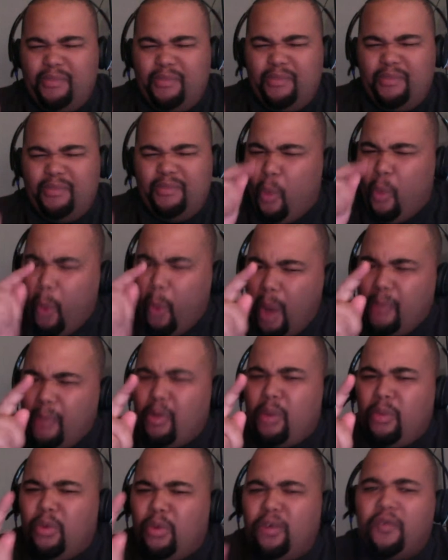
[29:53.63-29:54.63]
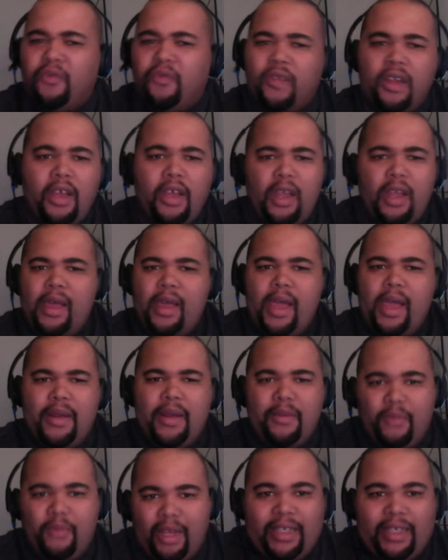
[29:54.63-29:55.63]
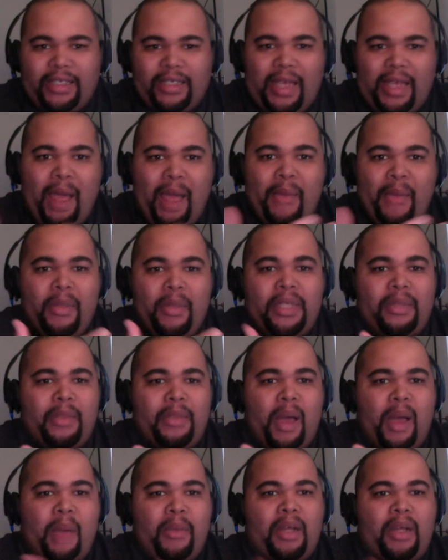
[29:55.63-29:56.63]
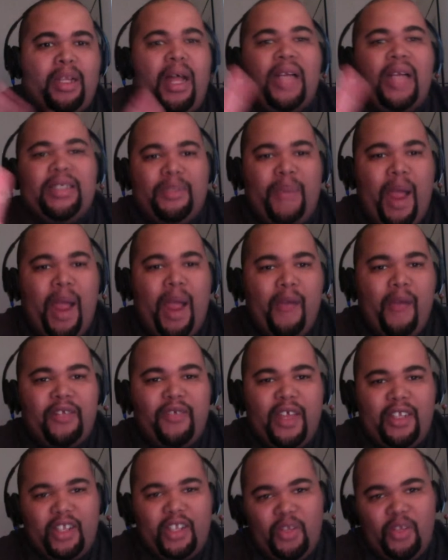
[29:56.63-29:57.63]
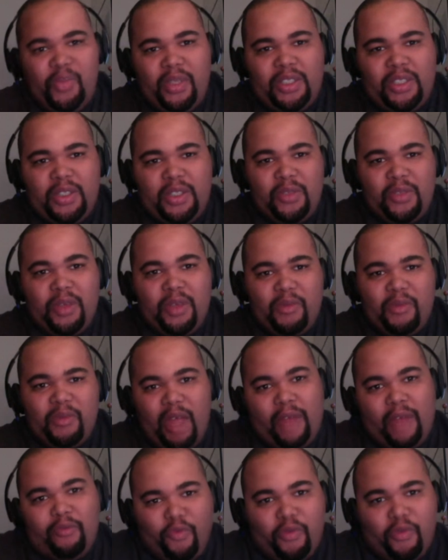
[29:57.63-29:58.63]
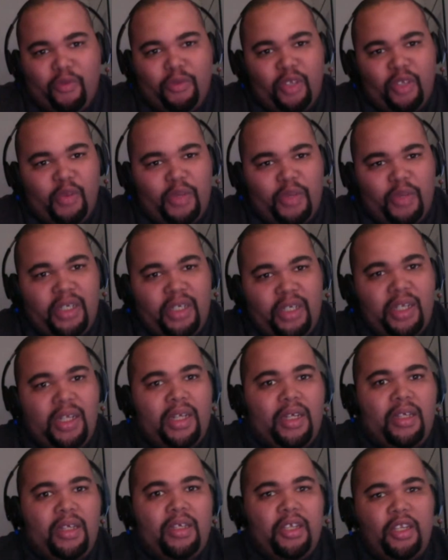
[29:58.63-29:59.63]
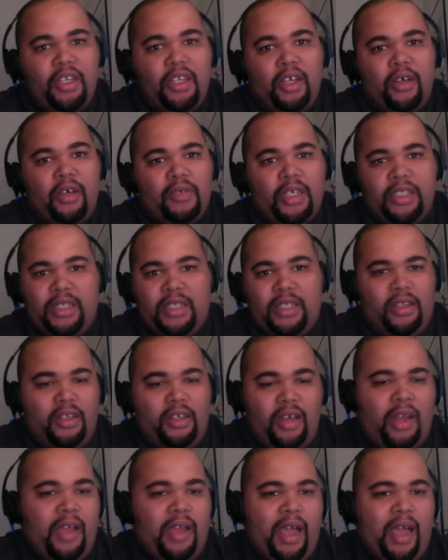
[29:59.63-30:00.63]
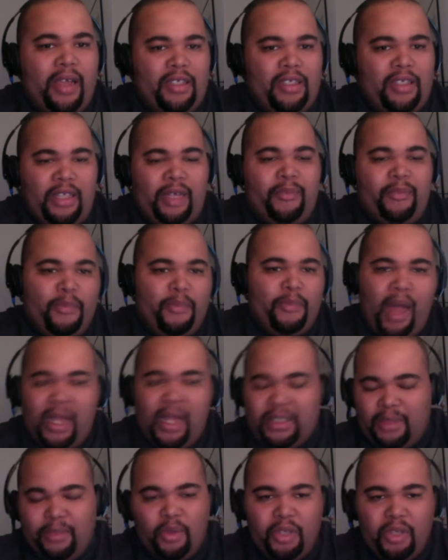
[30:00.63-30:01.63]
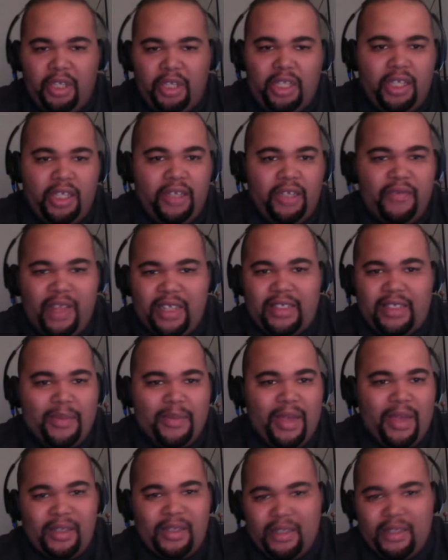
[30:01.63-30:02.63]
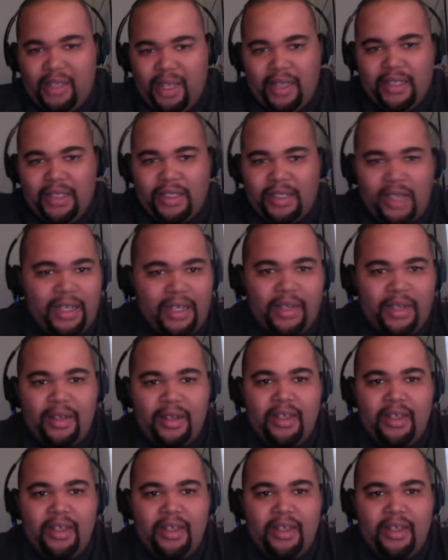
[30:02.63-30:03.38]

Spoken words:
made one more move. And like I said, maybe because I'm a closet Pirates fan a little bit too. I root for them a little bit, because I used to like Bonds and Bonilla and Van Slyke back in the day. So I didn't,